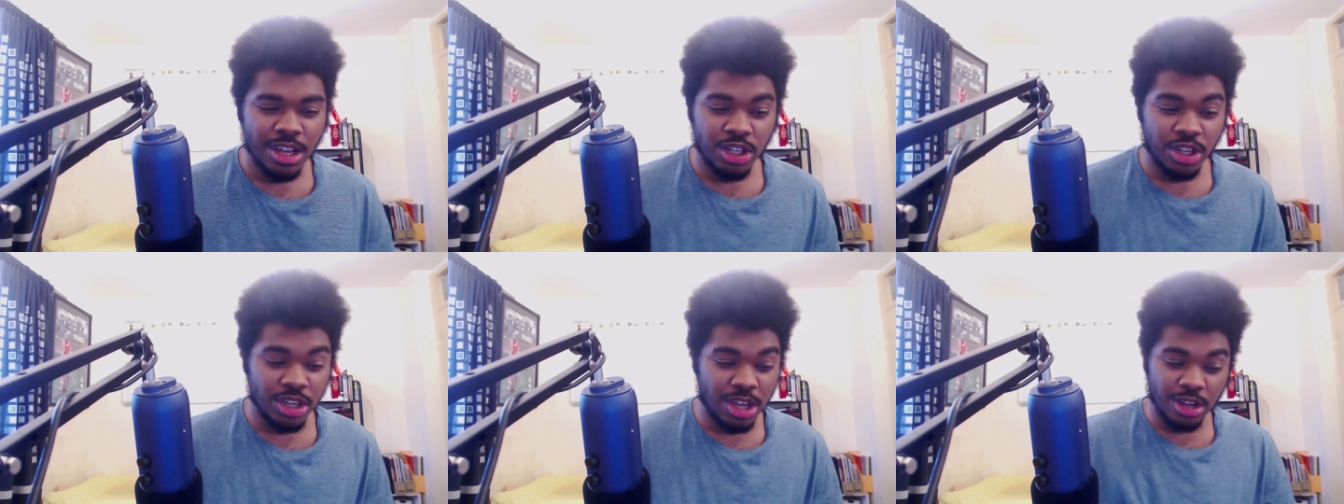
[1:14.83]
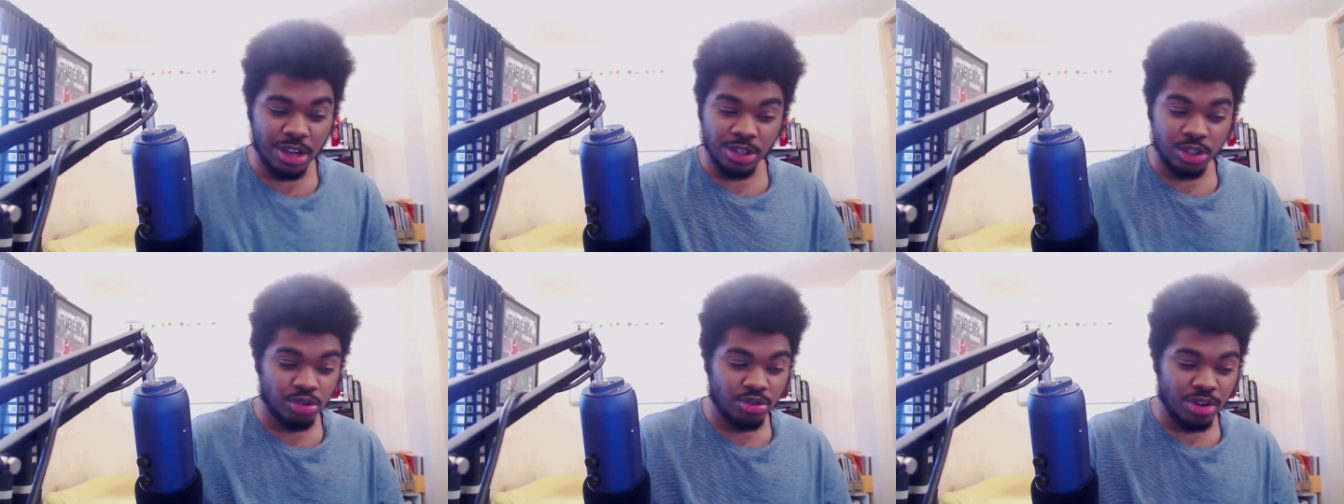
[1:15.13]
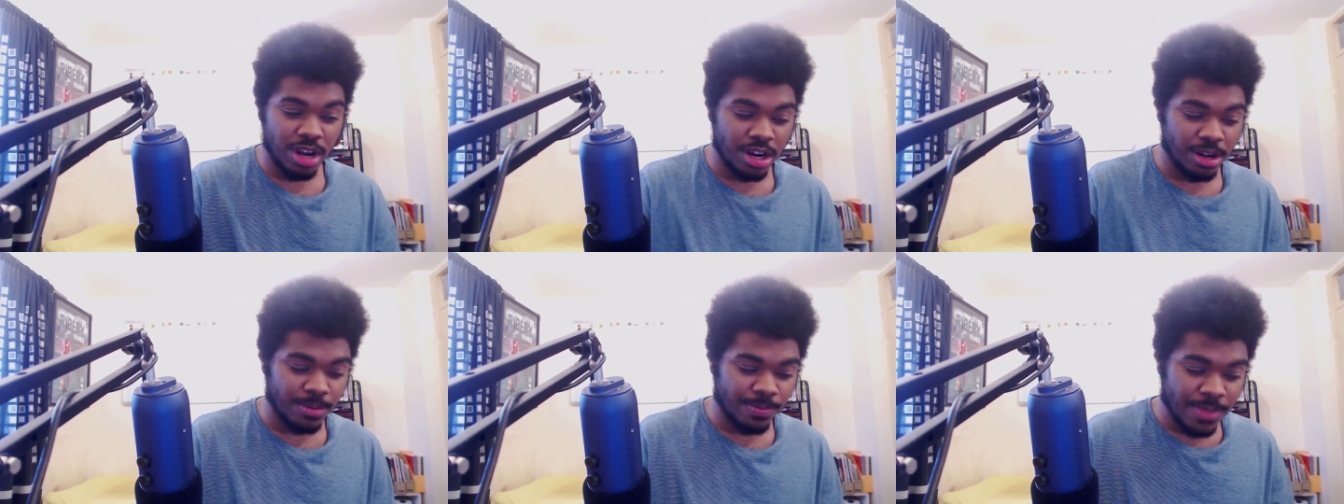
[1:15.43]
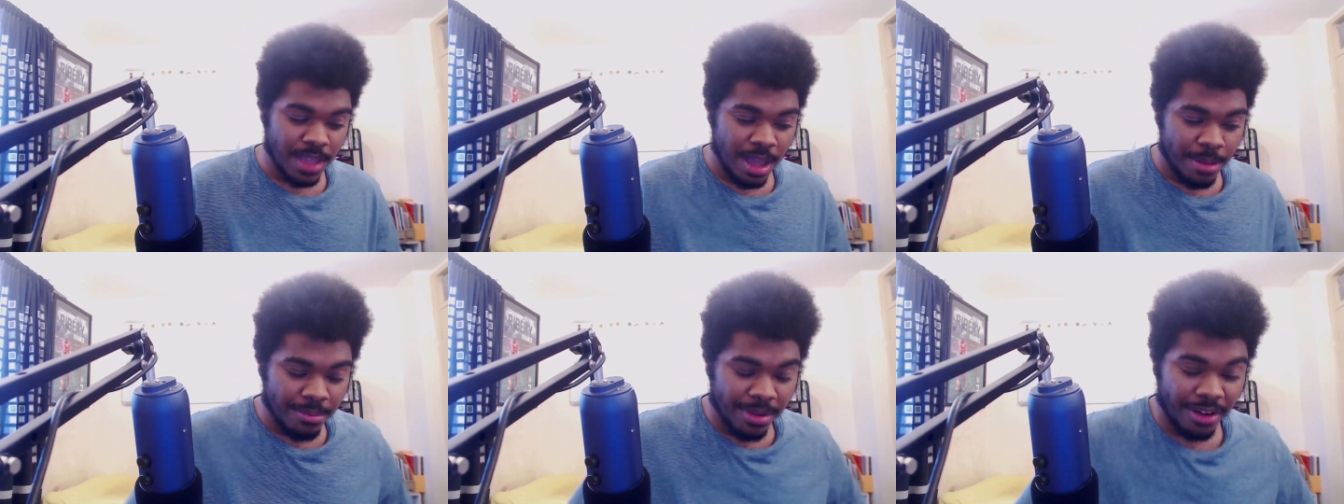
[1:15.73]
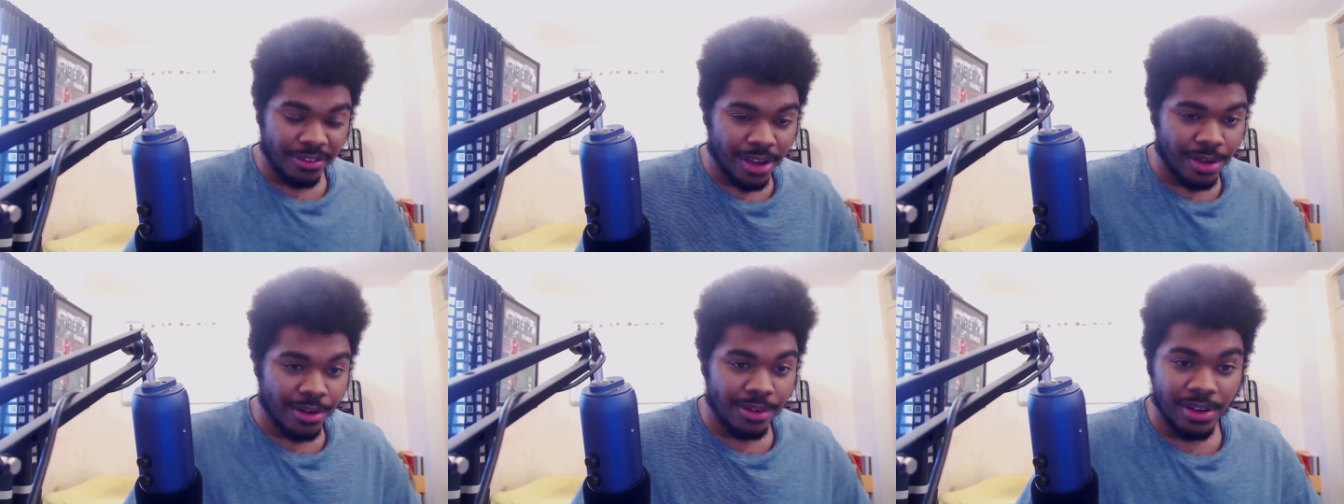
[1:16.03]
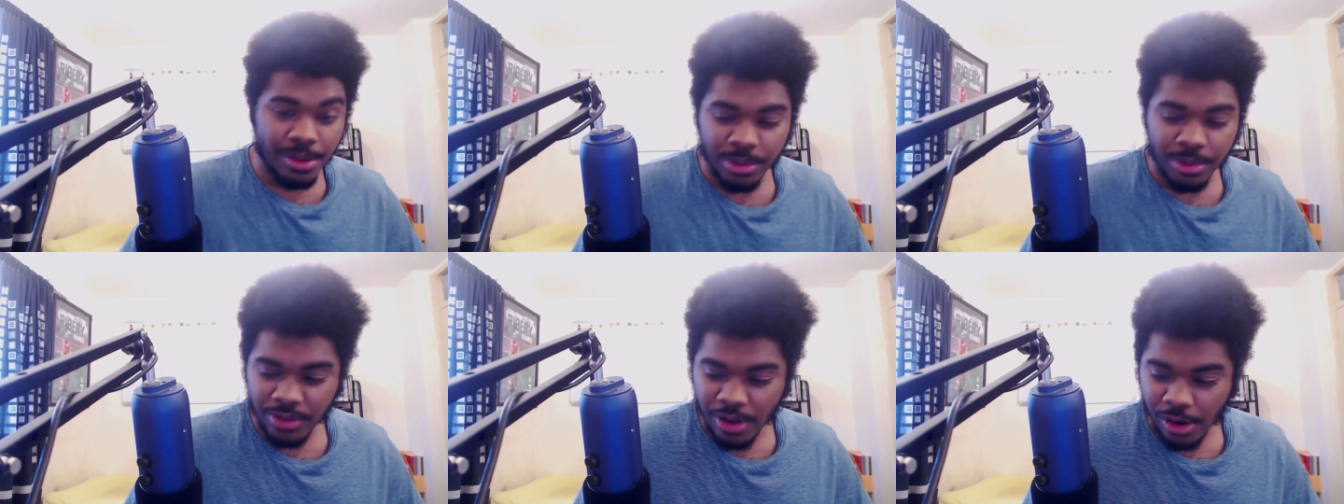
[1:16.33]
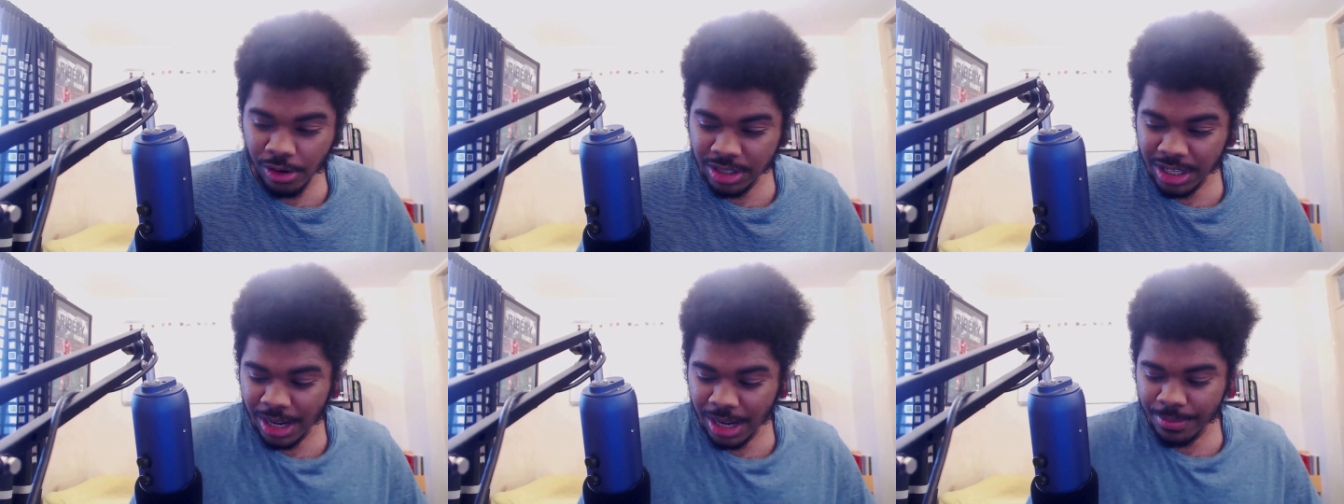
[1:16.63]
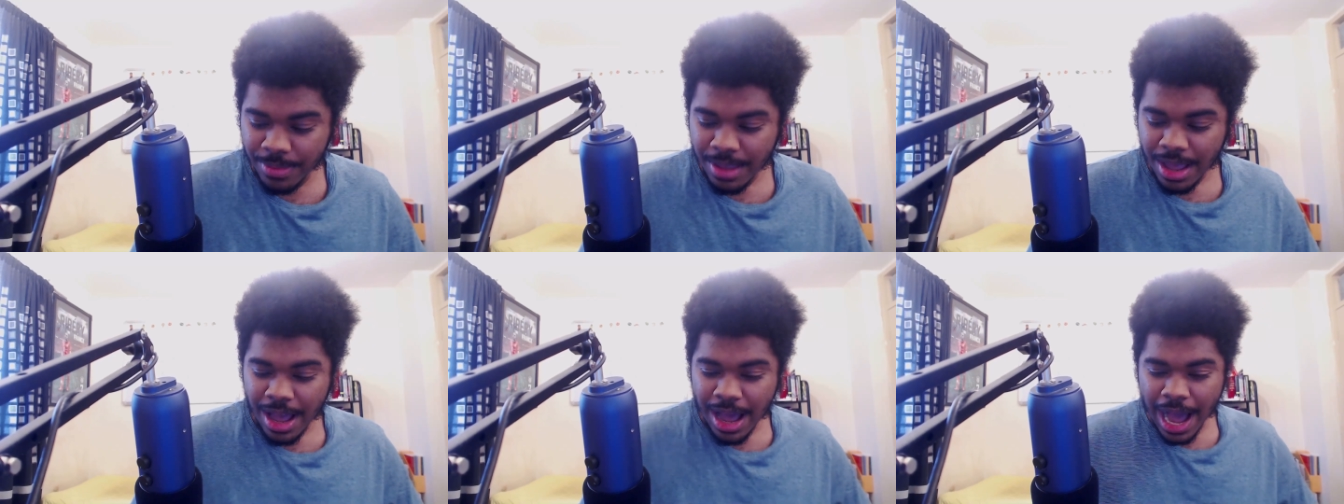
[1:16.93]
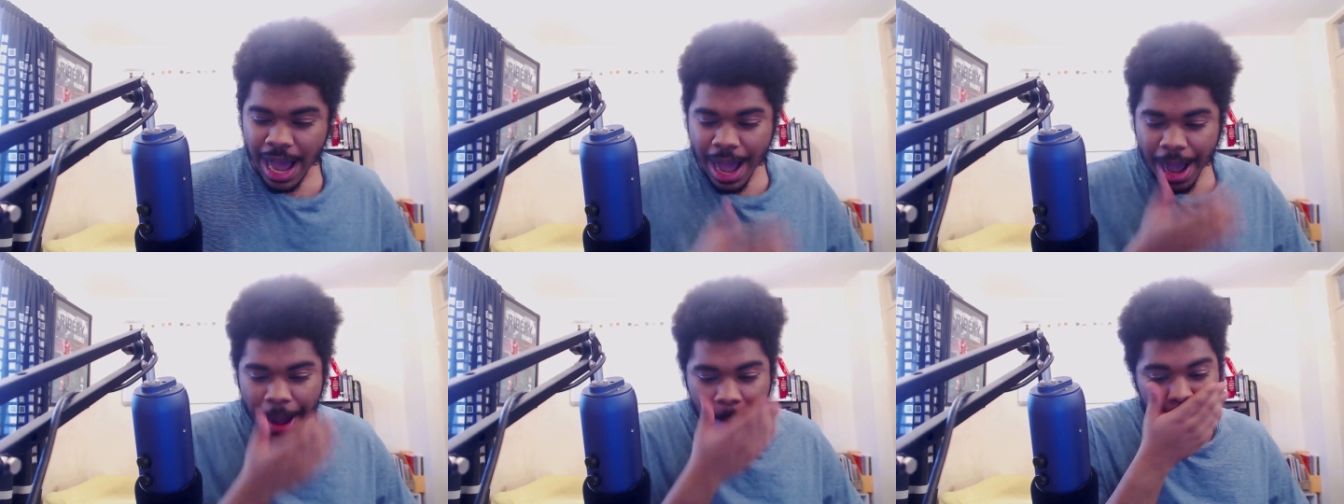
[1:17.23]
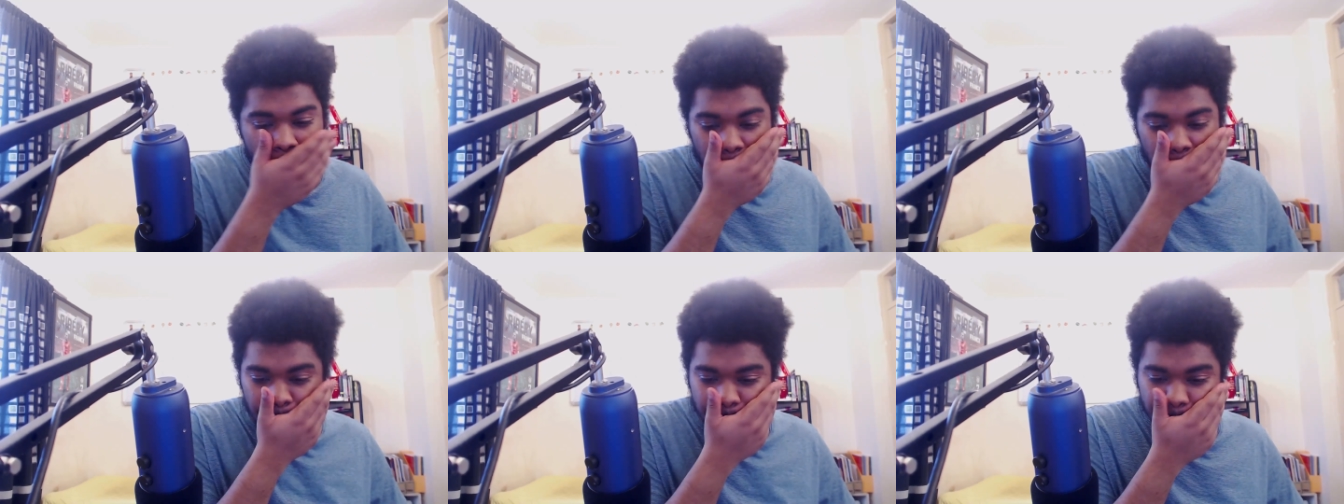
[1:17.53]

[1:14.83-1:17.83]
you know, straight up, my favorite film of all time. Um,